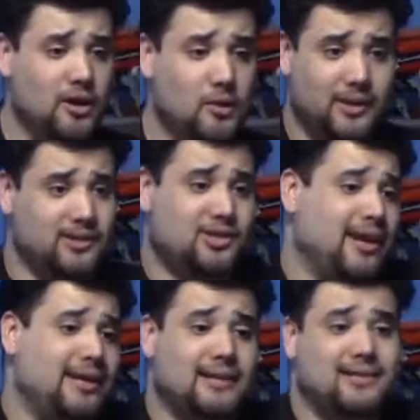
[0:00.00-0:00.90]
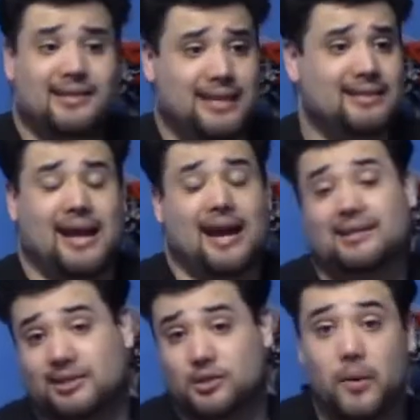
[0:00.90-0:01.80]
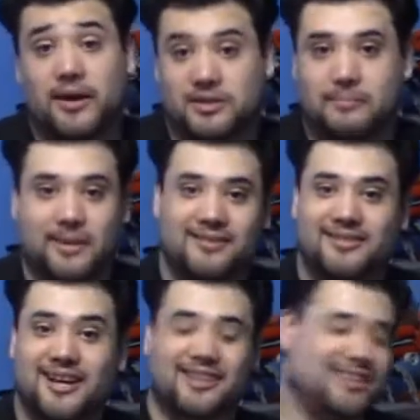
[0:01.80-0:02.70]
which I guess in this kind of situation means